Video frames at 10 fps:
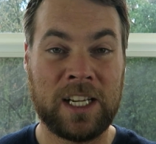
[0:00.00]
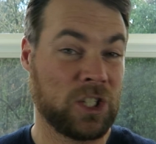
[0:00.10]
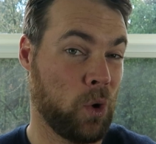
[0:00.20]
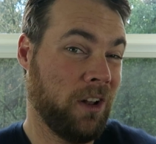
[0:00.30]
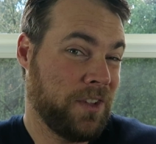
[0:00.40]

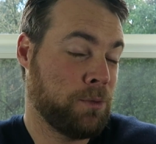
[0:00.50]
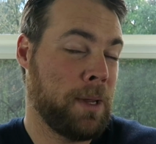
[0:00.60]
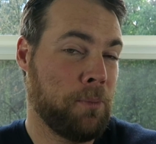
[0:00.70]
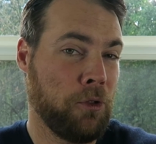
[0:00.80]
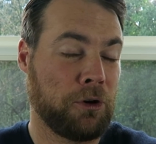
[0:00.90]
So all these
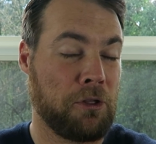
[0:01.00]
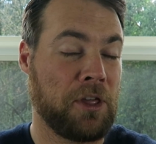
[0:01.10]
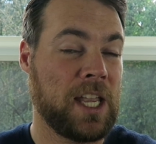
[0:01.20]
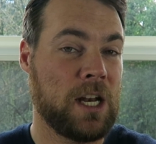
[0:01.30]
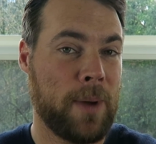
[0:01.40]
people that are
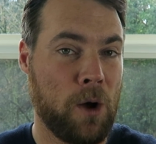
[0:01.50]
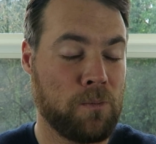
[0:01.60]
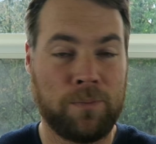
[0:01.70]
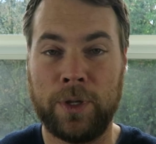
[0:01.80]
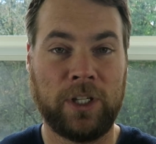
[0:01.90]
thinking
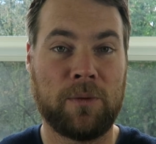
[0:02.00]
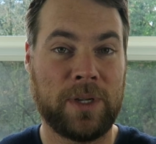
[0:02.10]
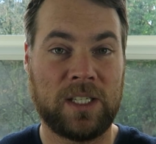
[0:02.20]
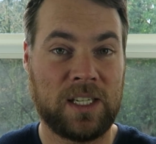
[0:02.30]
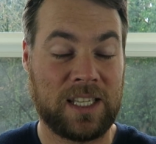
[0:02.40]
about building a
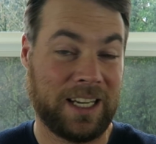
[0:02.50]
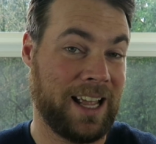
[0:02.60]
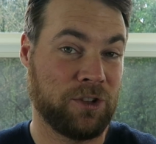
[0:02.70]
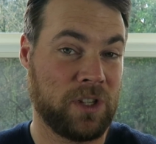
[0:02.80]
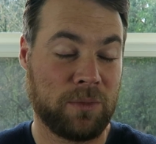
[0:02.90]
business that
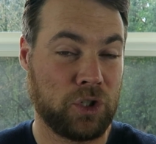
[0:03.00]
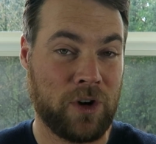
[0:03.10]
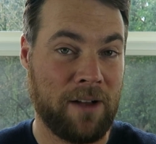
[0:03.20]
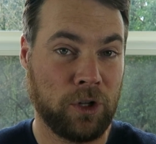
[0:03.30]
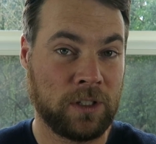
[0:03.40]
allows them to
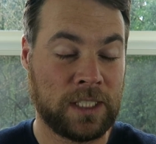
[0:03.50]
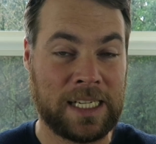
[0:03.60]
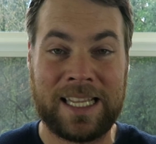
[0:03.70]
travel,